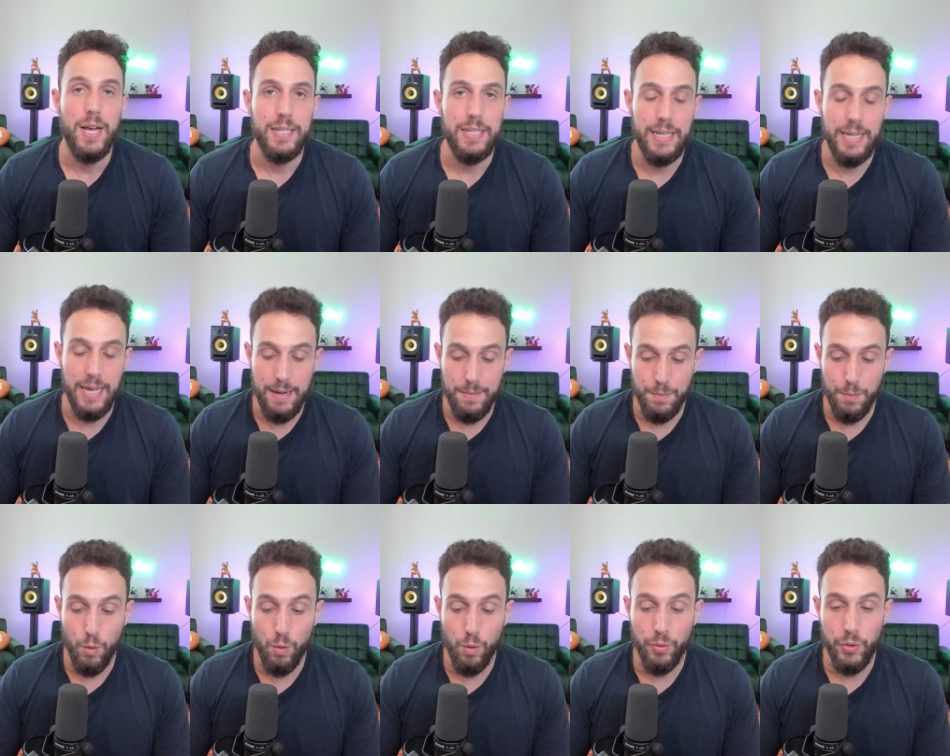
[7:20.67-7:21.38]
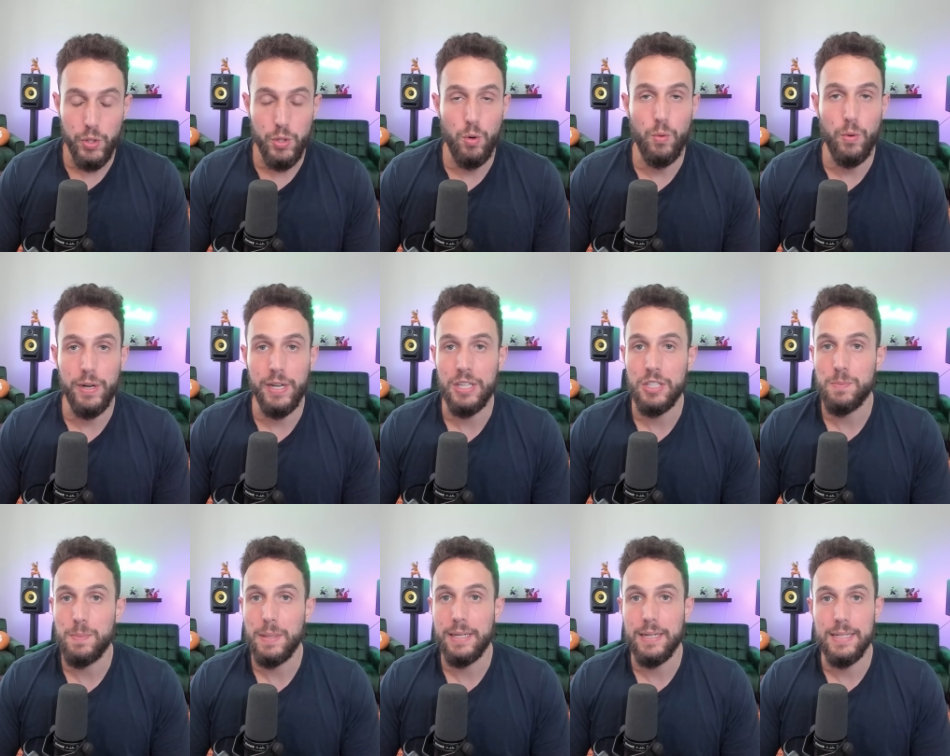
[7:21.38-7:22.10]
to get more
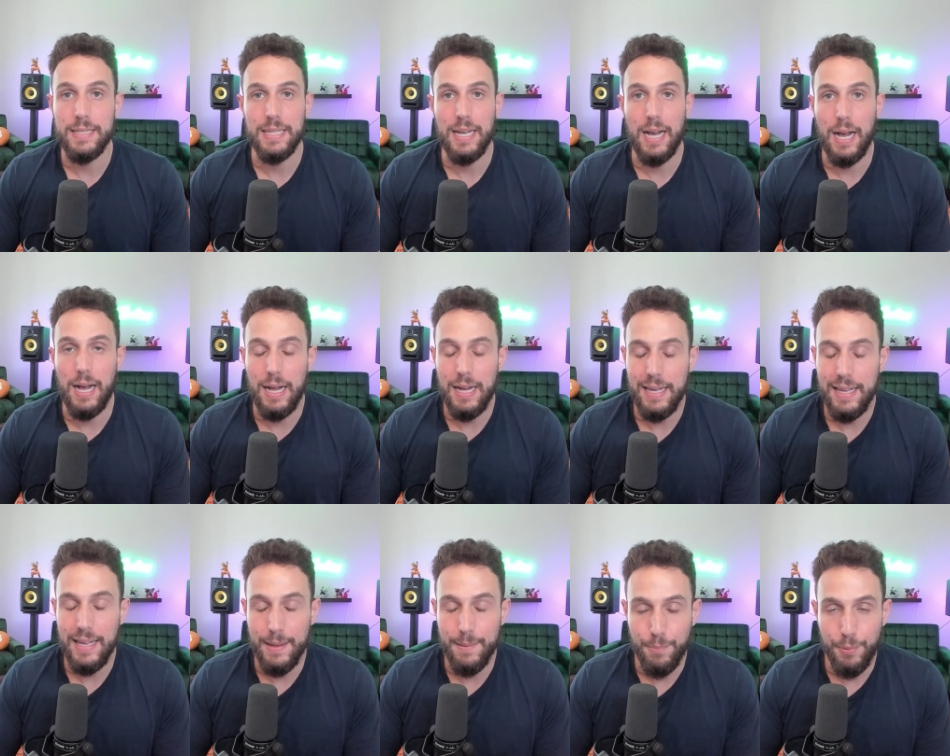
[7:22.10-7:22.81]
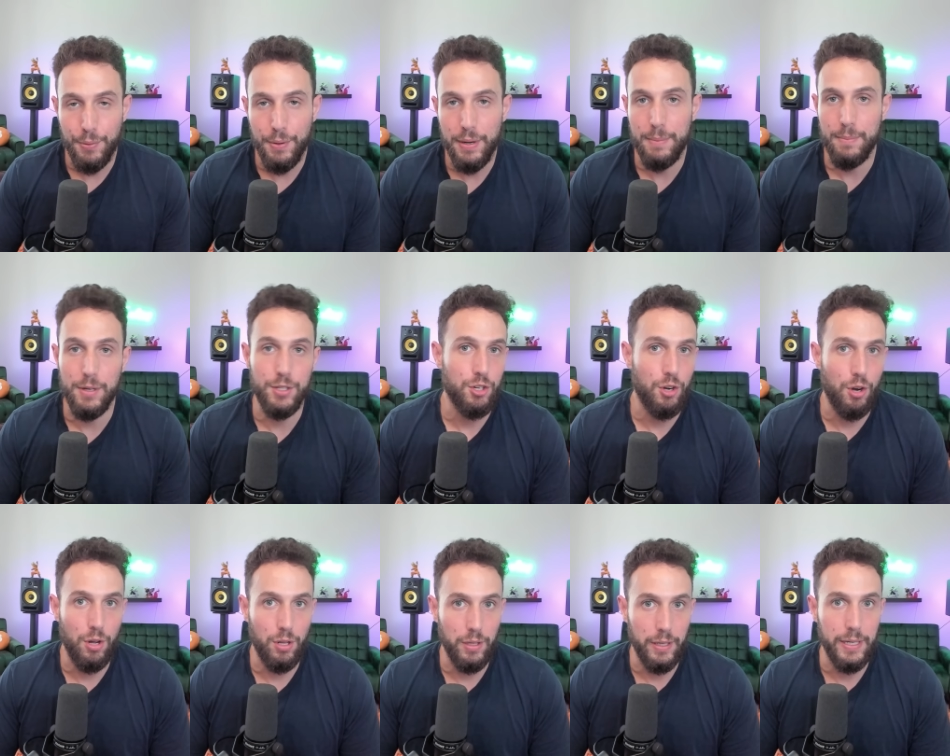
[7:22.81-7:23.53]
coins because I am pretty much
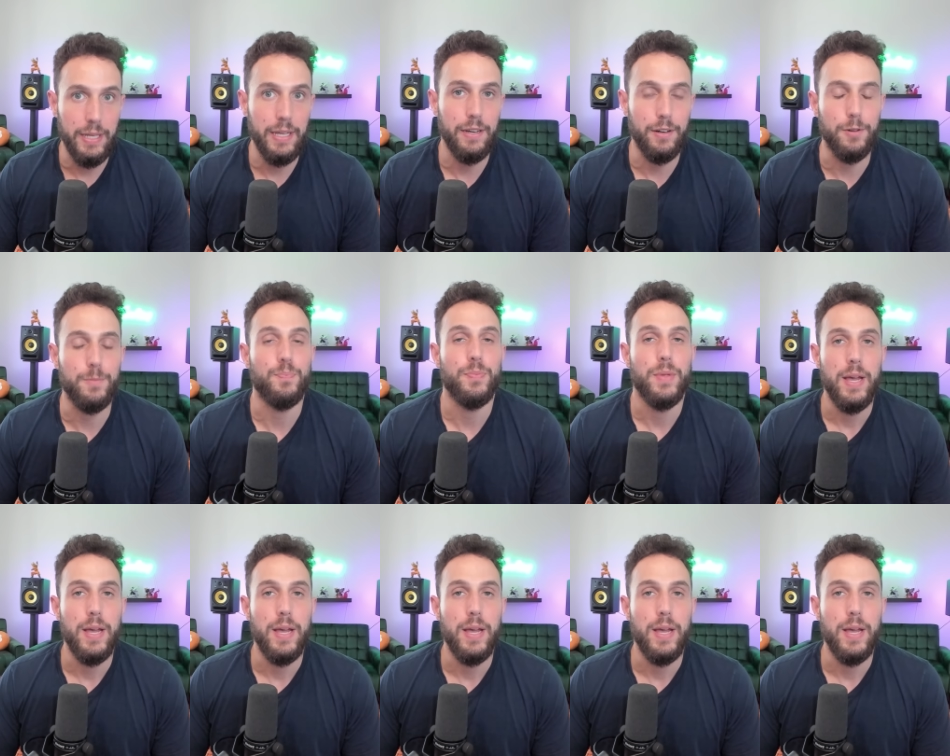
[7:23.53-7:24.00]
all in here.